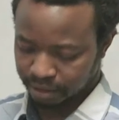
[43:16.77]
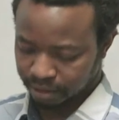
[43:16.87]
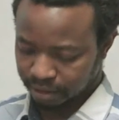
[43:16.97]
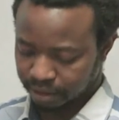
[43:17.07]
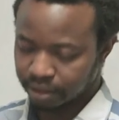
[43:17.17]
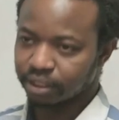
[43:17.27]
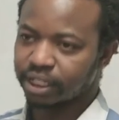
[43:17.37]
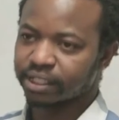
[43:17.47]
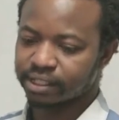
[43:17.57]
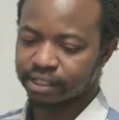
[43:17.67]
So
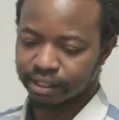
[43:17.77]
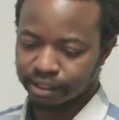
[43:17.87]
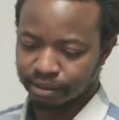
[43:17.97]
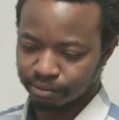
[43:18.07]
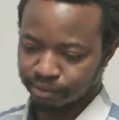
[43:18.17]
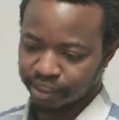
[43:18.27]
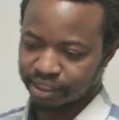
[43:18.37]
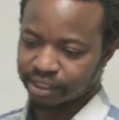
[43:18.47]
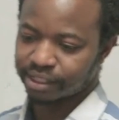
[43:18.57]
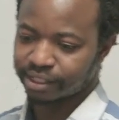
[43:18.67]
yes, which
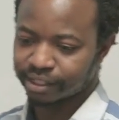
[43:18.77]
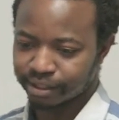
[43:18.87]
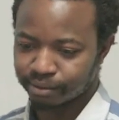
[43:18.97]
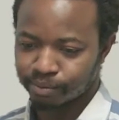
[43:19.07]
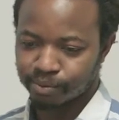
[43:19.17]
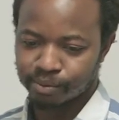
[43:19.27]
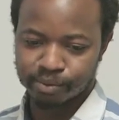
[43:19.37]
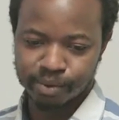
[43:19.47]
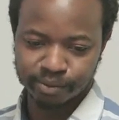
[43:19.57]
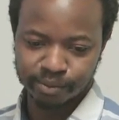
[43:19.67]
is
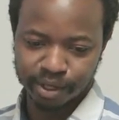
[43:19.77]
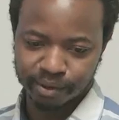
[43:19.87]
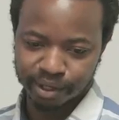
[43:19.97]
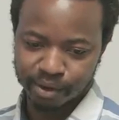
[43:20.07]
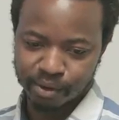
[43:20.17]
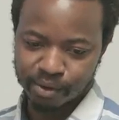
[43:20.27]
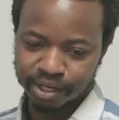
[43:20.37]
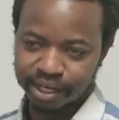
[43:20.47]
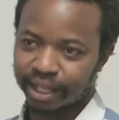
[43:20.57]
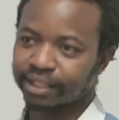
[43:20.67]
what we are going to go
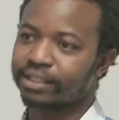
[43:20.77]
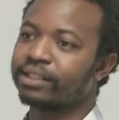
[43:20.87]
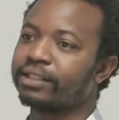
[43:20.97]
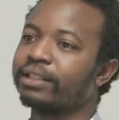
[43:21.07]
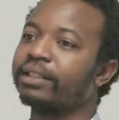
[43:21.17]
next.